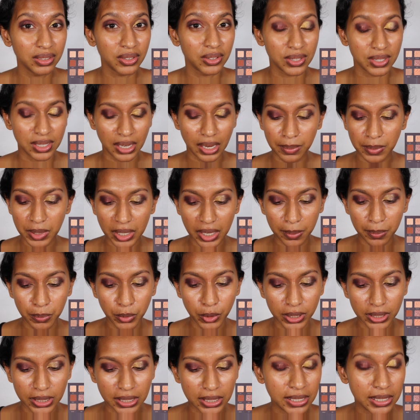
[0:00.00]
Because, I mean, I
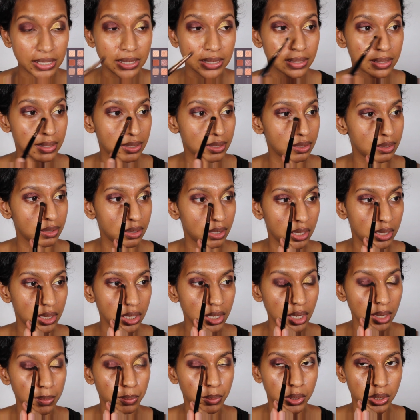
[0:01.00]
put Heat. I
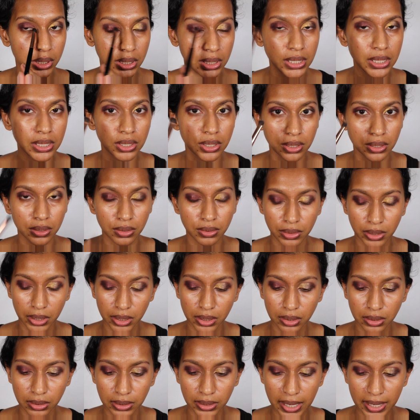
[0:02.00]
think I put Heat here,
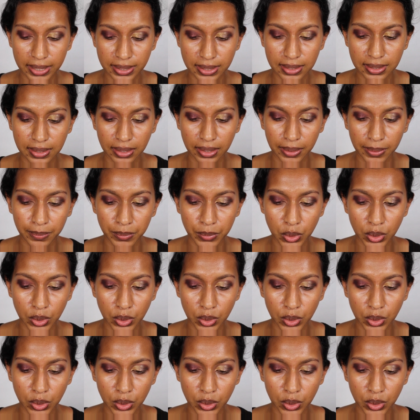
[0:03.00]
right, the last time.